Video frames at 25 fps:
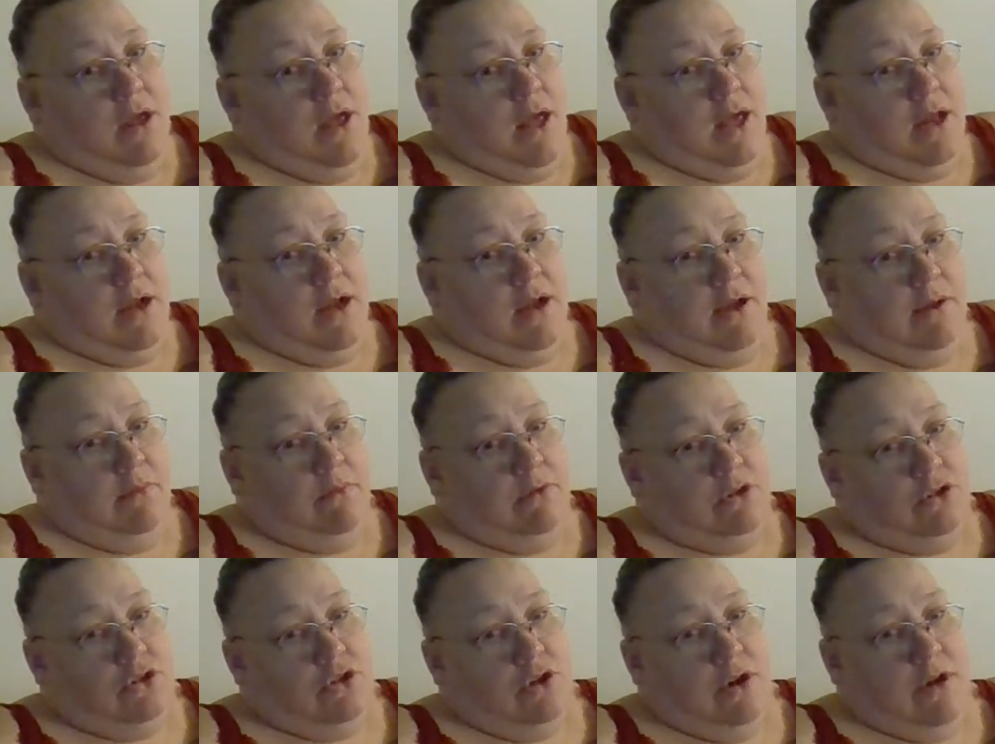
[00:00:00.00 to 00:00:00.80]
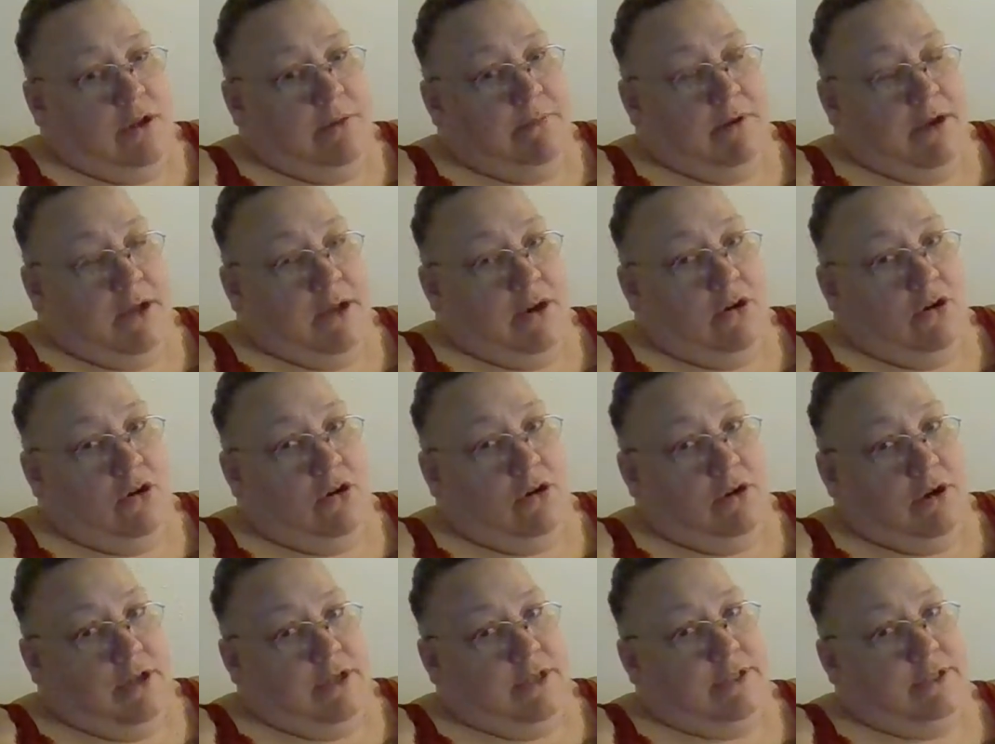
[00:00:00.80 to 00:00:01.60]
And I will try my
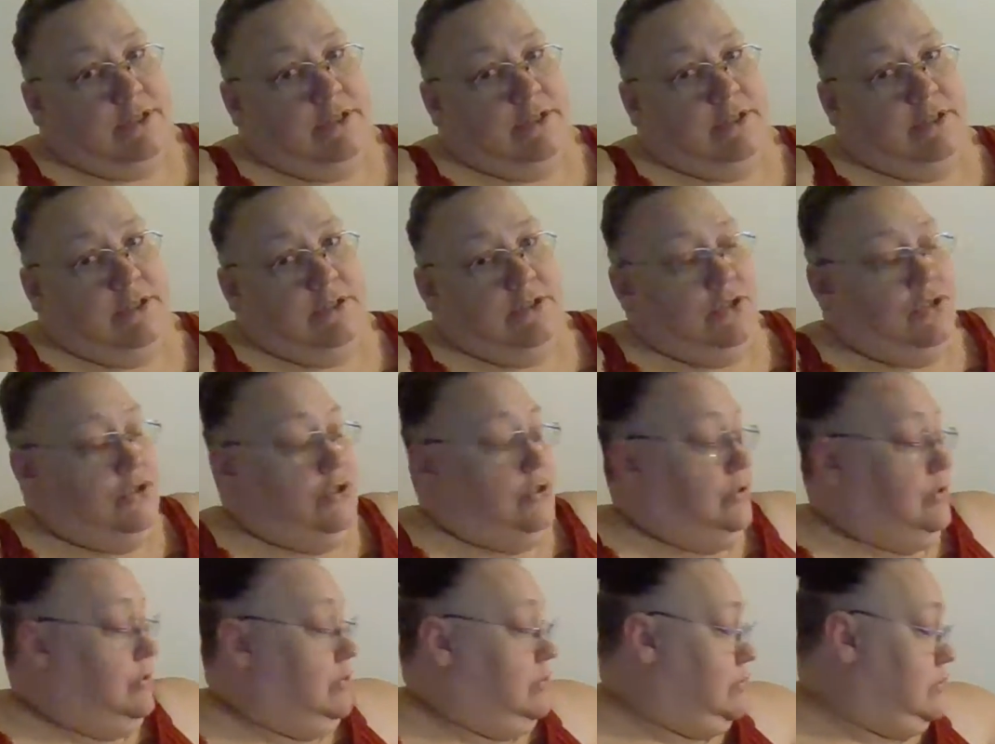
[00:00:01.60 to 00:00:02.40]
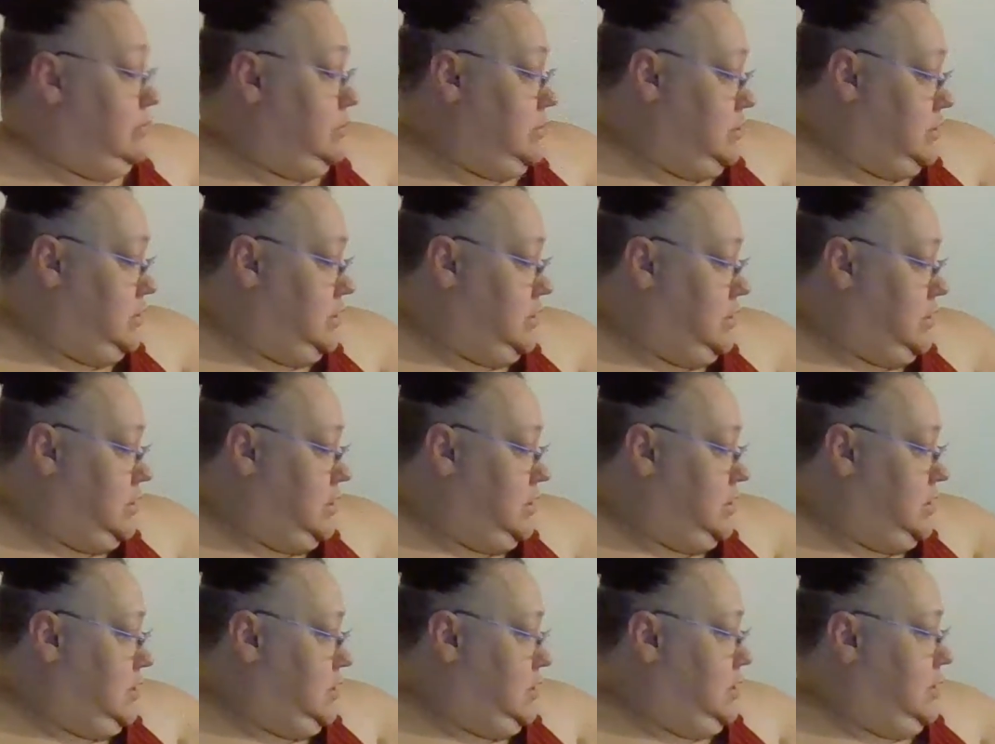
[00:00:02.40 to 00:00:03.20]
hardest to
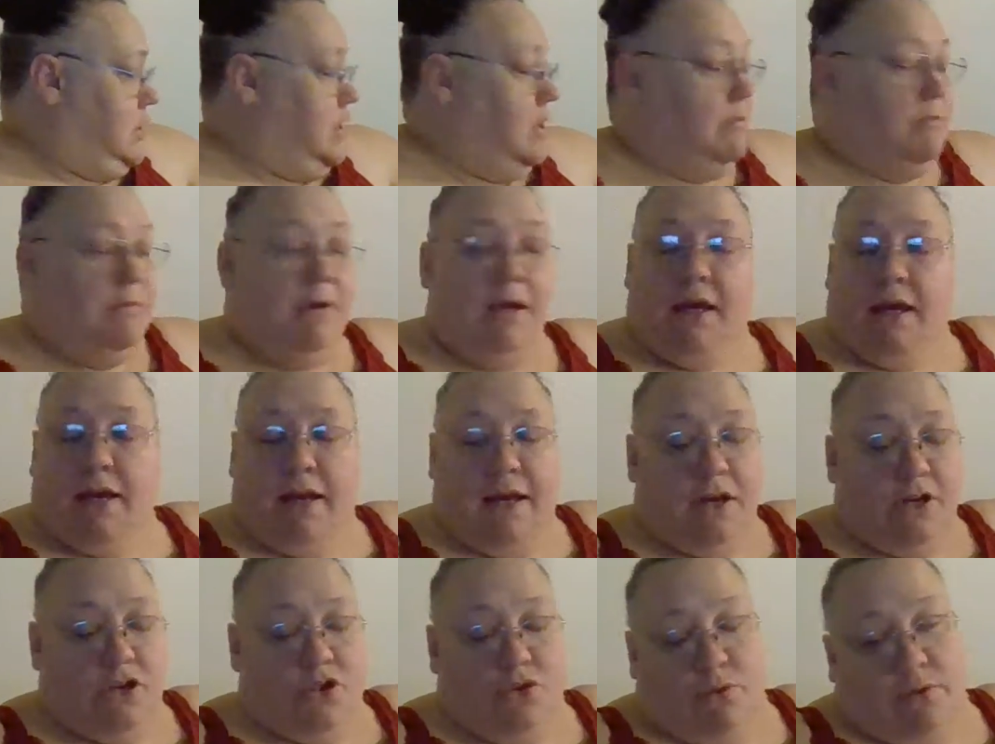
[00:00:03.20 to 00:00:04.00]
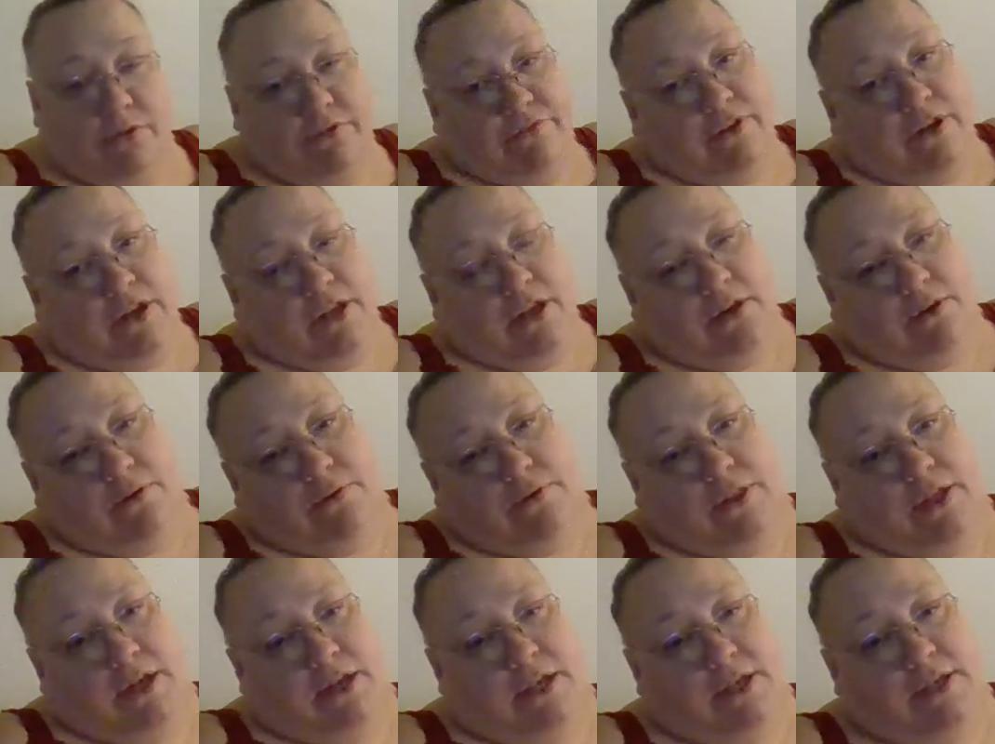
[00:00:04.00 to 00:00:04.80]
make an actual
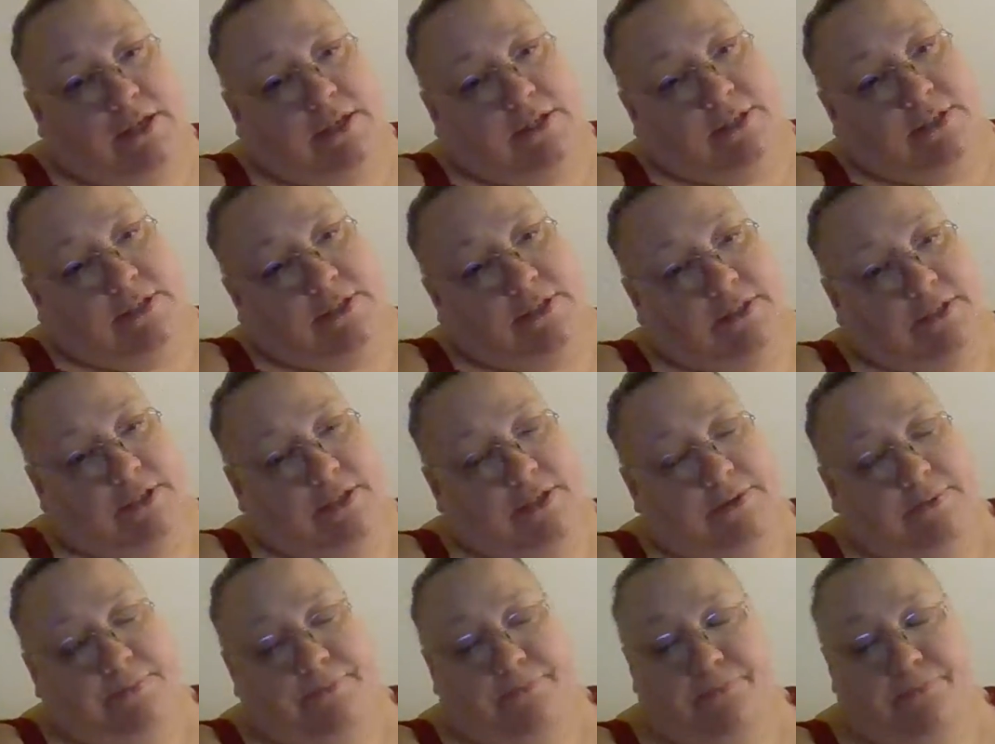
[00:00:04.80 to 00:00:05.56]
video that is...